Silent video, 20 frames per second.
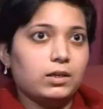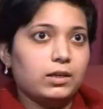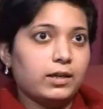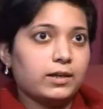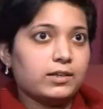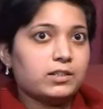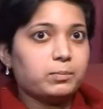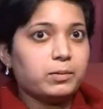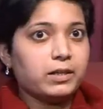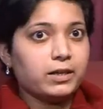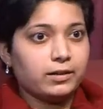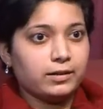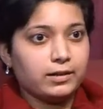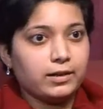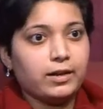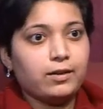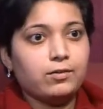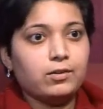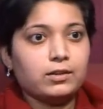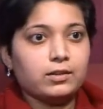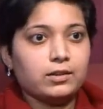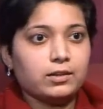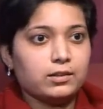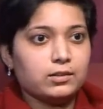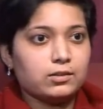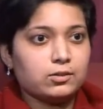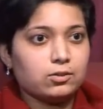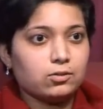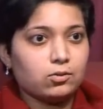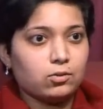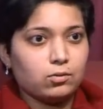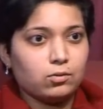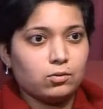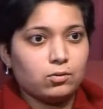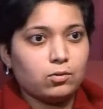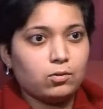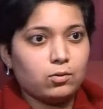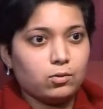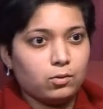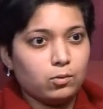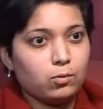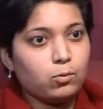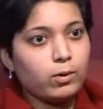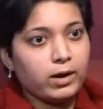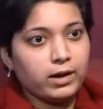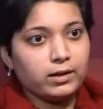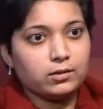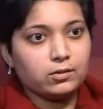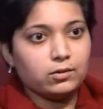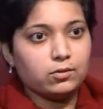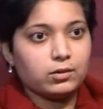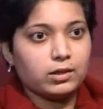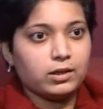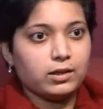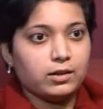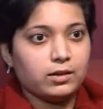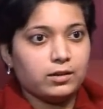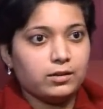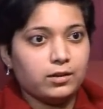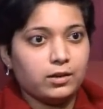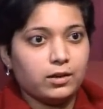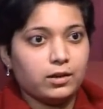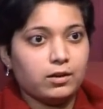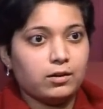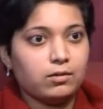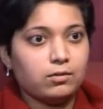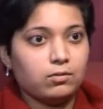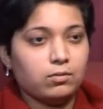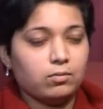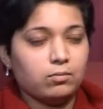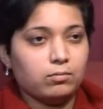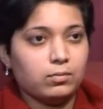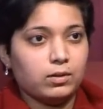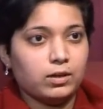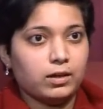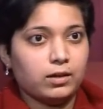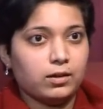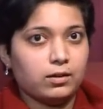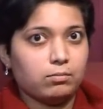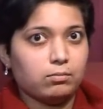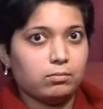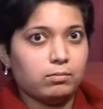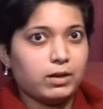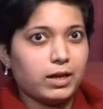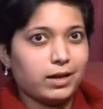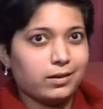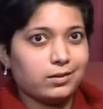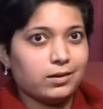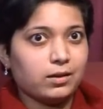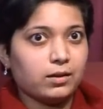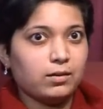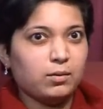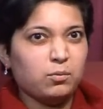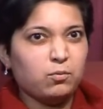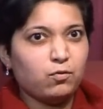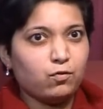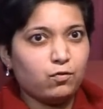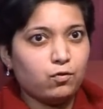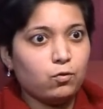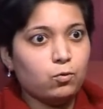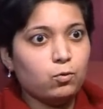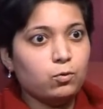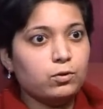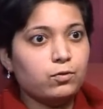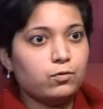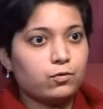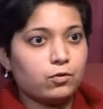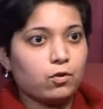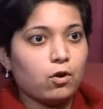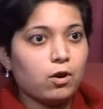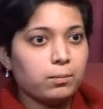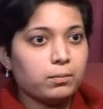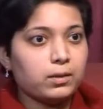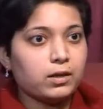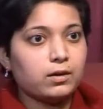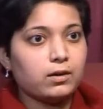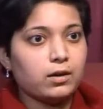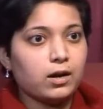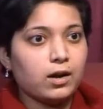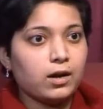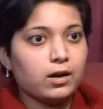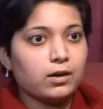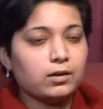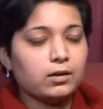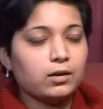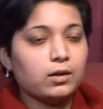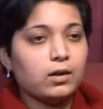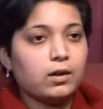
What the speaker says: He explained that everything is quite okay. They are getting food from Iraq